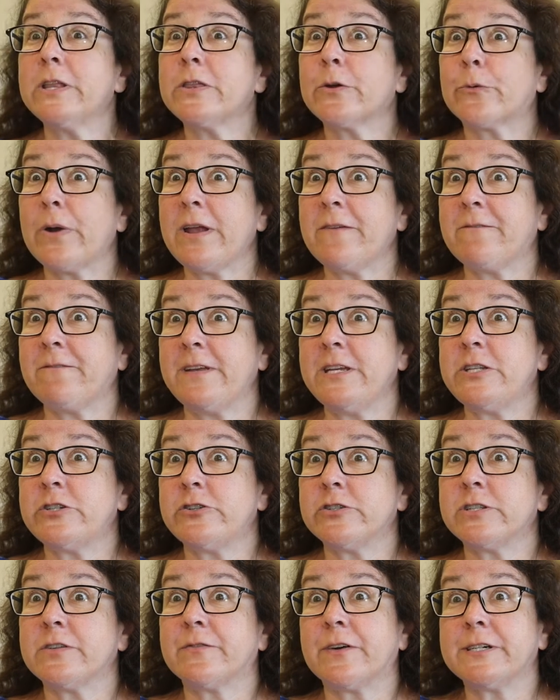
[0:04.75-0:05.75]
of the great
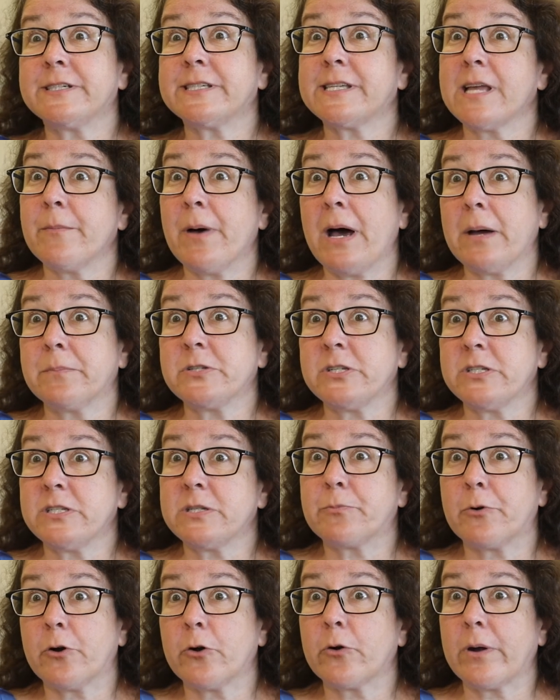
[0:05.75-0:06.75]
features of our STEM options
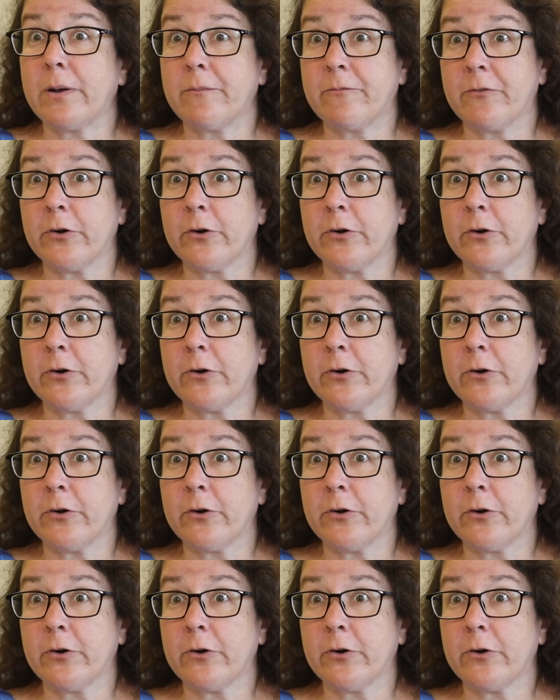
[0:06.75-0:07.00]
program